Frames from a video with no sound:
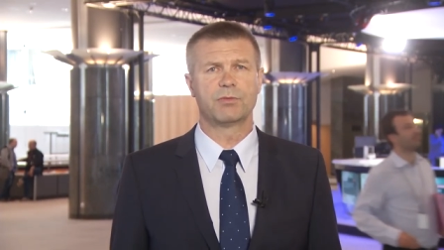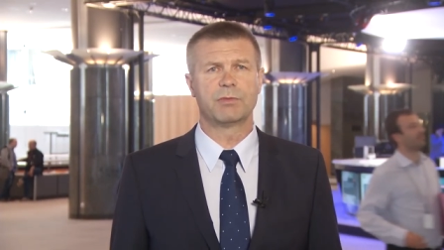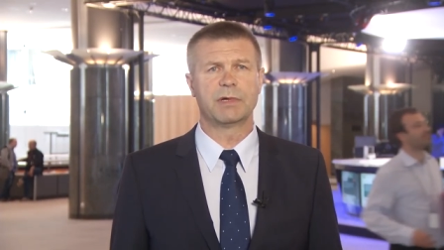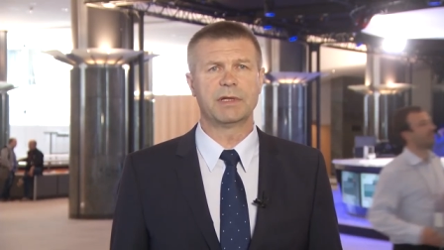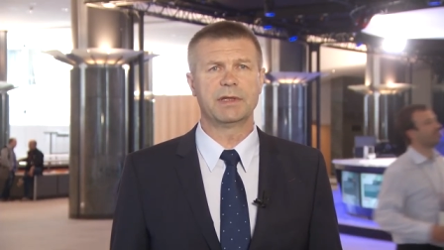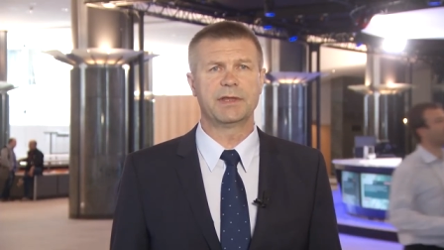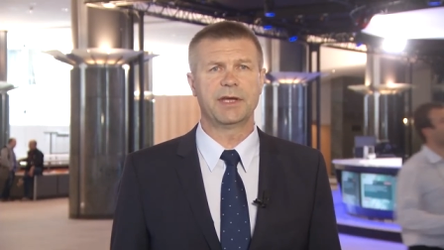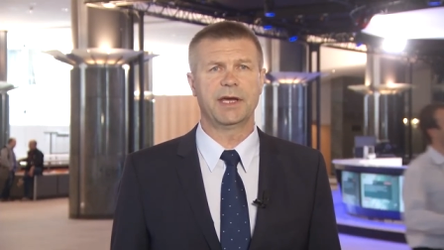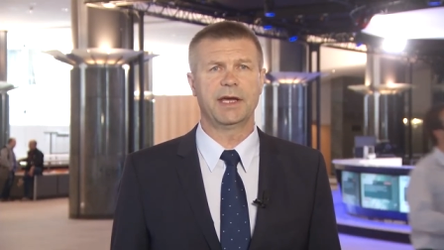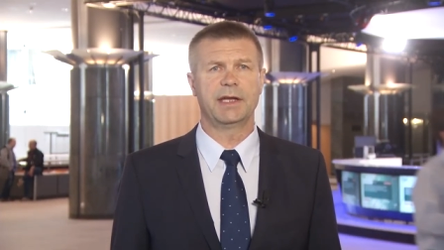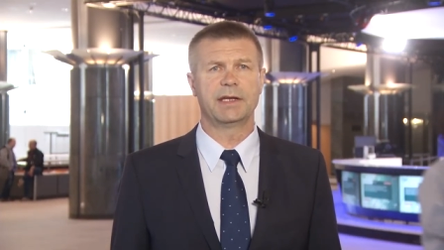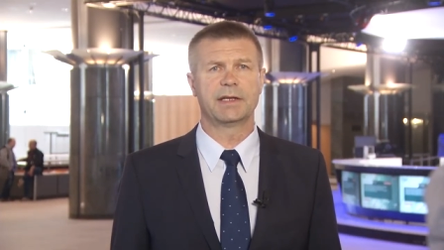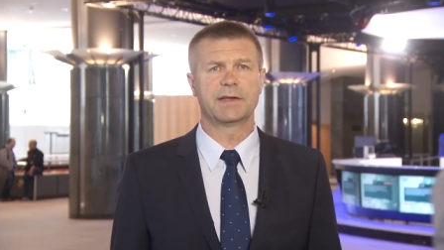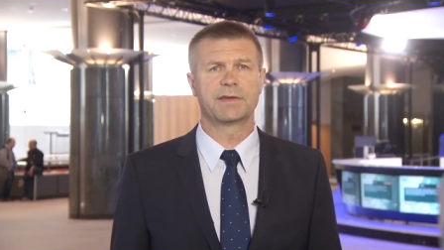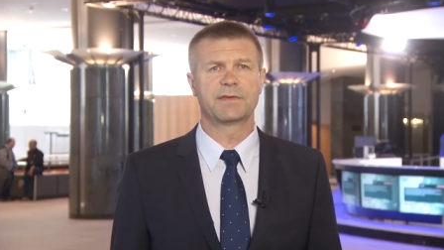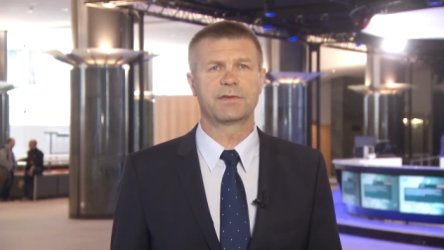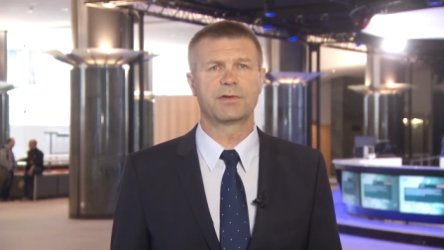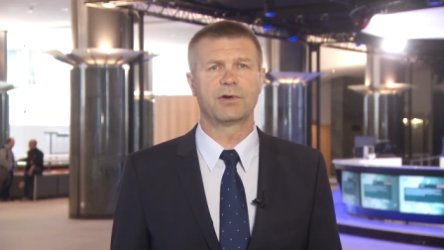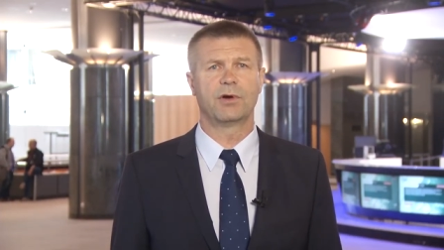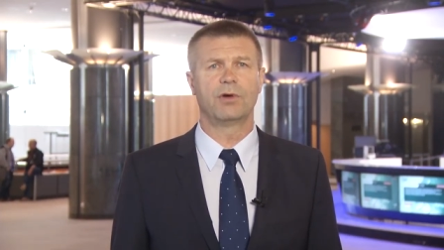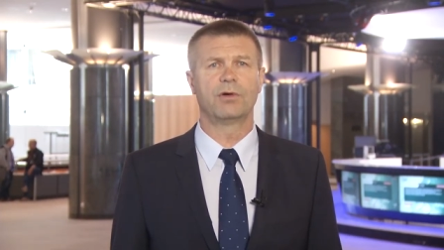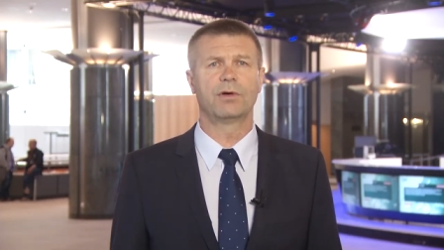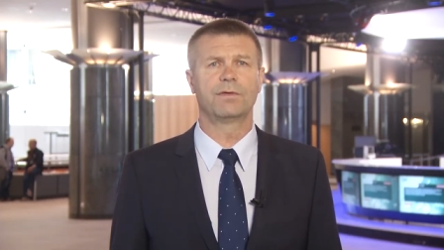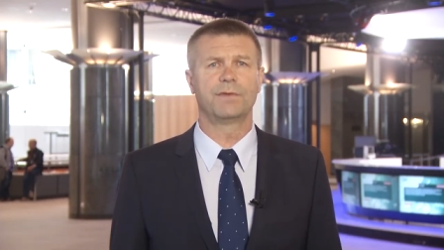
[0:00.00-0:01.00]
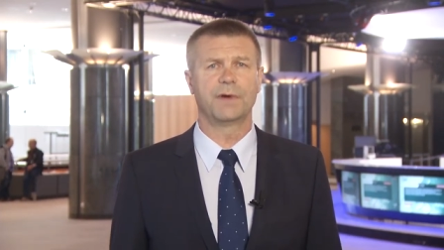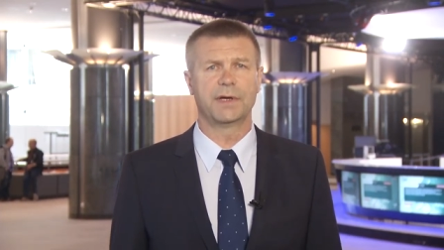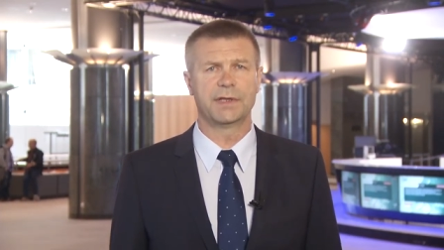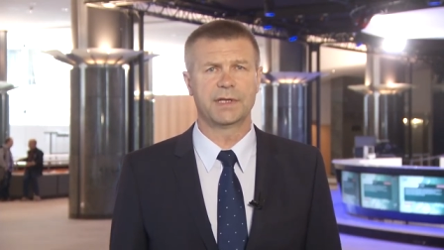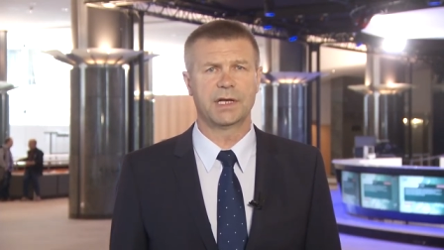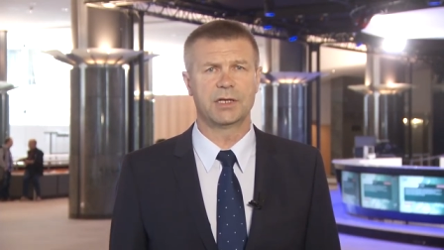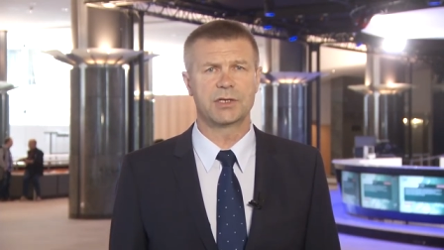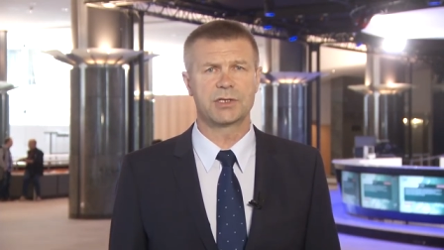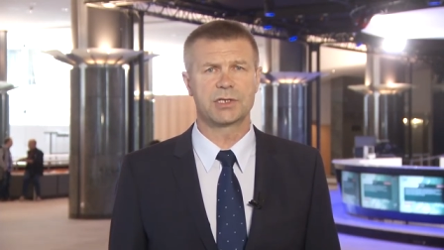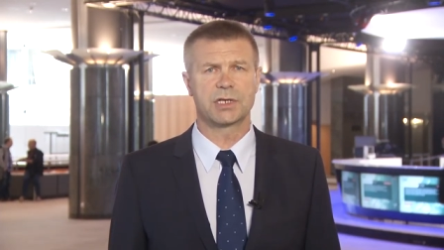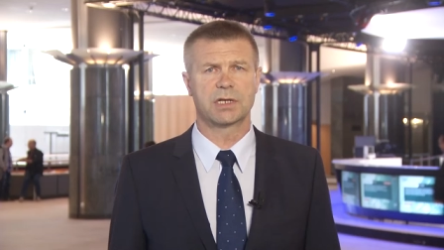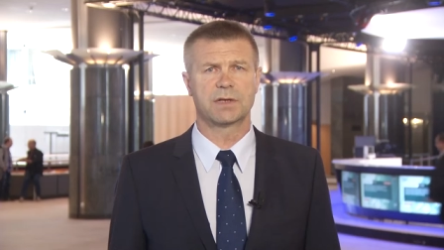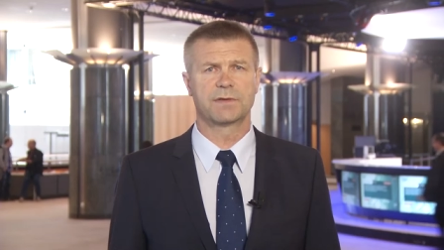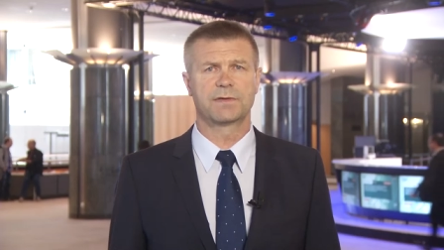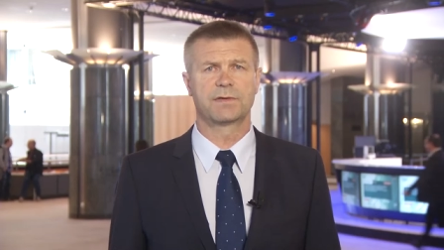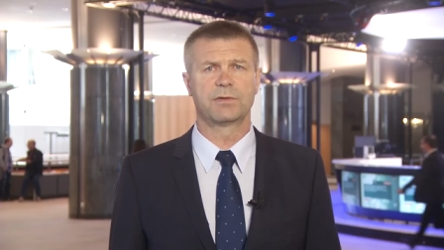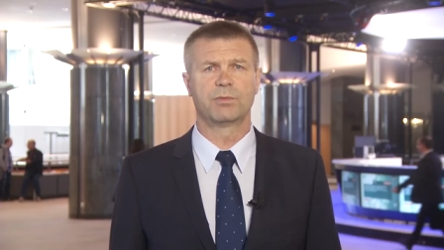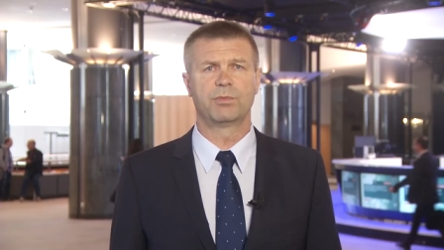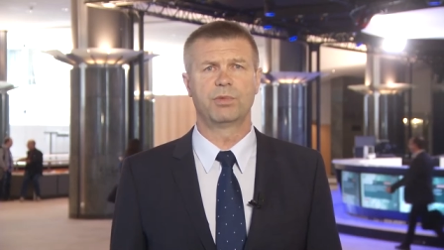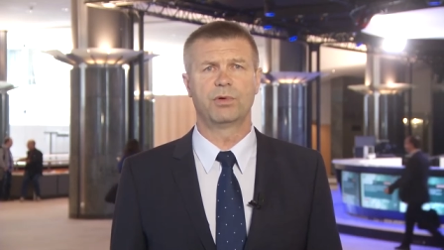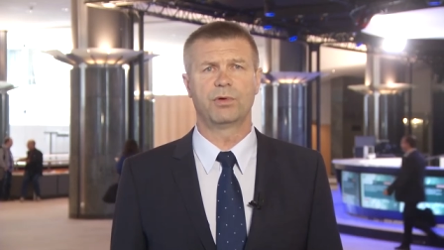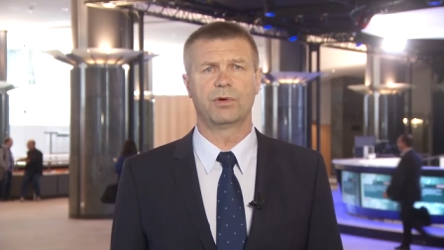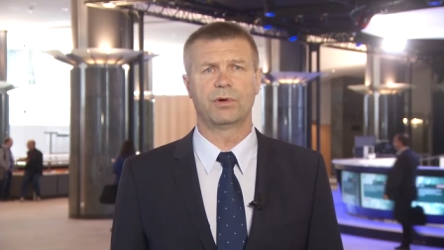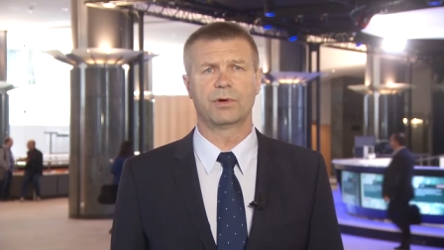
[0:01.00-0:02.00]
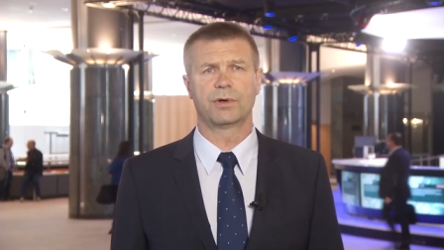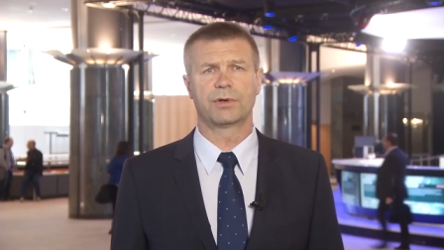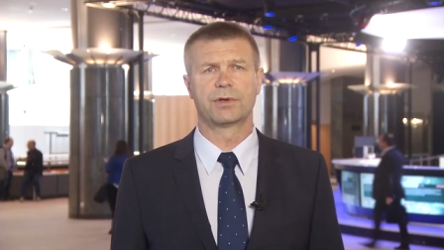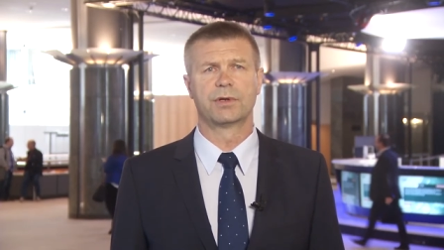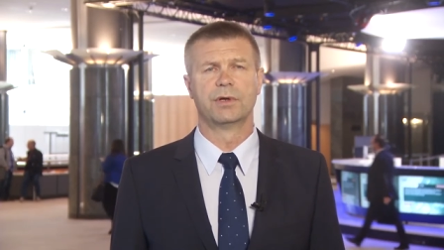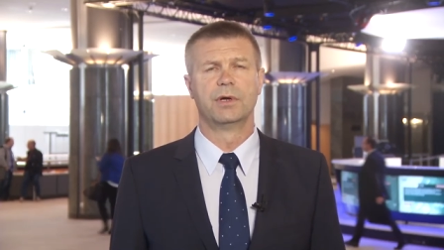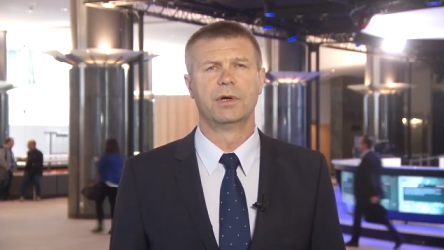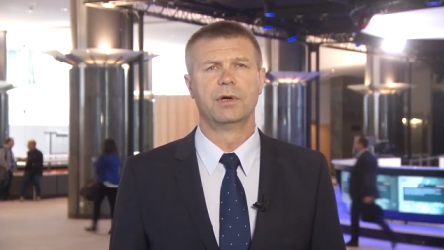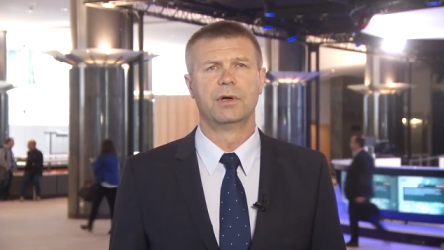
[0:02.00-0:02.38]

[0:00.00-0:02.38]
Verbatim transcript: maintain a strong financial support